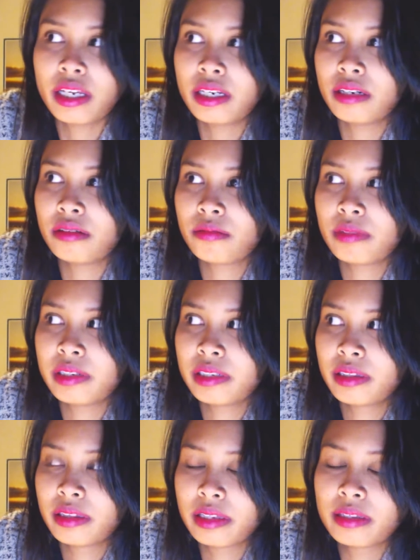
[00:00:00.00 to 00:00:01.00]
And
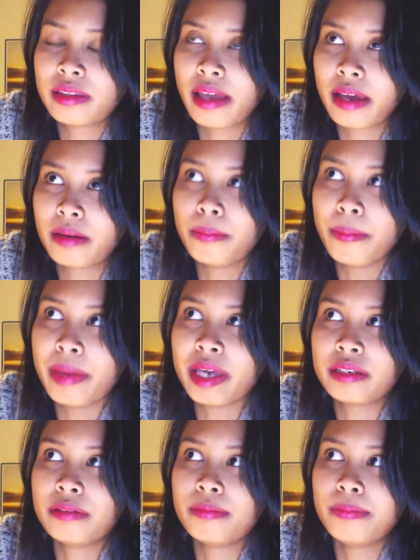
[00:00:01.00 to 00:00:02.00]
that
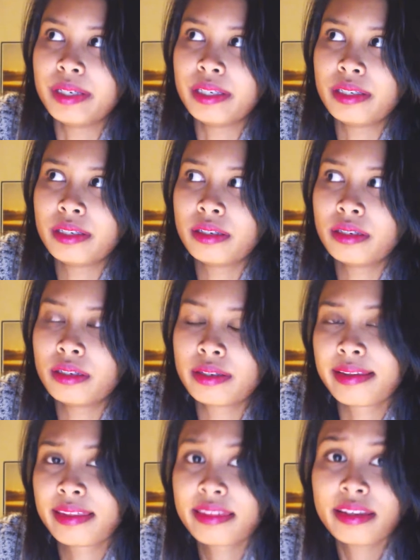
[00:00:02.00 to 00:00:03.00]
made me
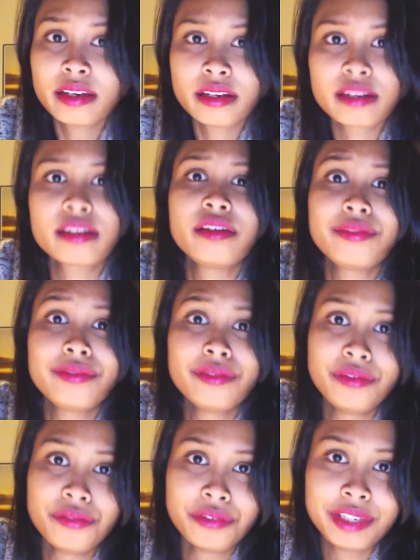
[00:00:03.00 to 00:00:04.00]
think
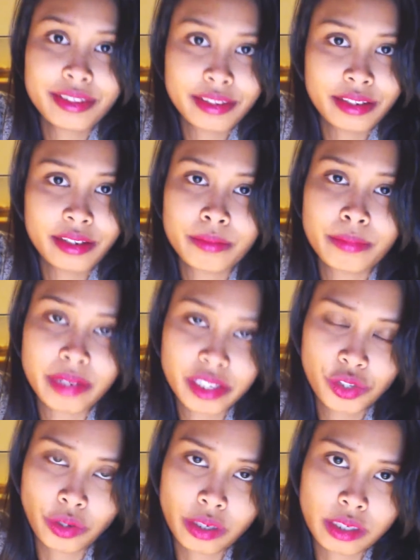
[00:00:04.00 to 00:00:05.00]
and rethink
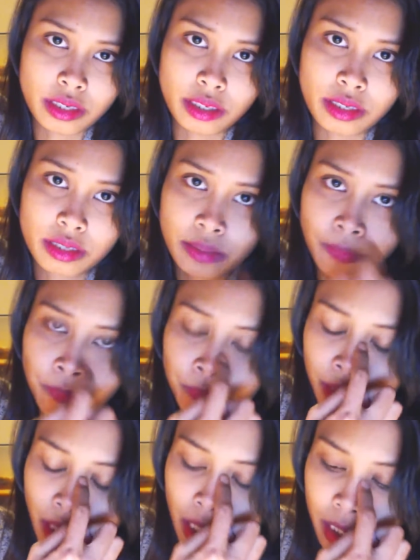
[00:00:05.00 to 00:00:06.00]
my choices.
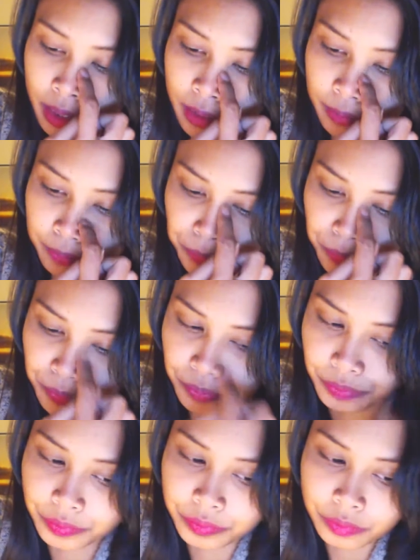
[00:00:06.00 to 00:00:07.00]
And
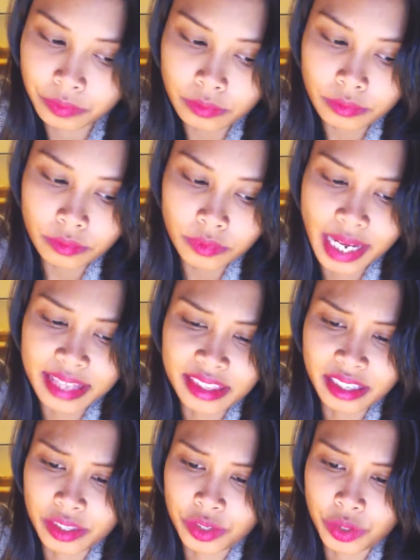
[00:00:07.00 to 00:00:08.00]
I
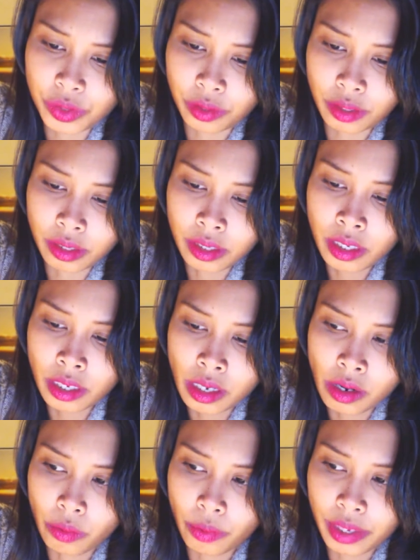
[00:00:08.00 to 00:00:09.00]
think it's good
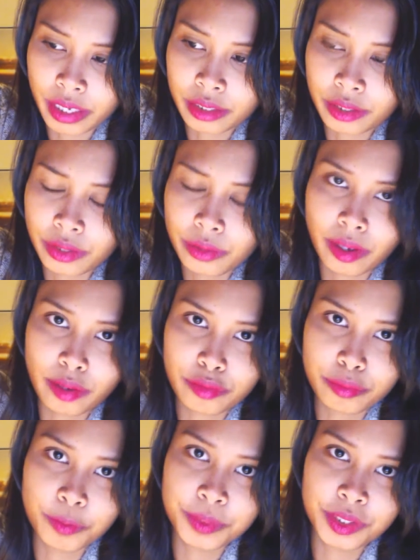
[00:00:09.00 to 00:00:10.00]
when you
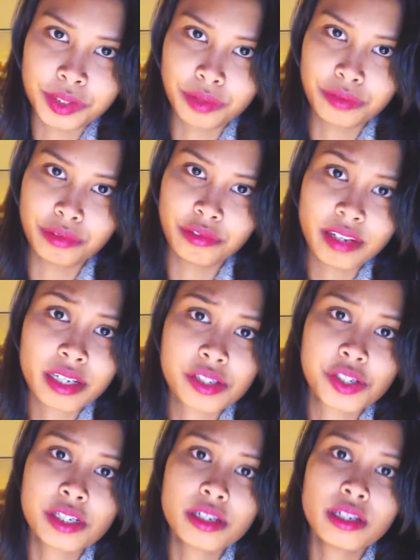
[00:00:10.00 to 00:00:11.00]
have moments of
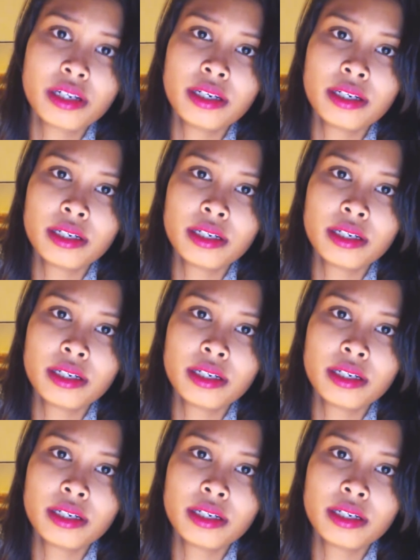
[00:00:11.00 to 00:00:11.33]
reflection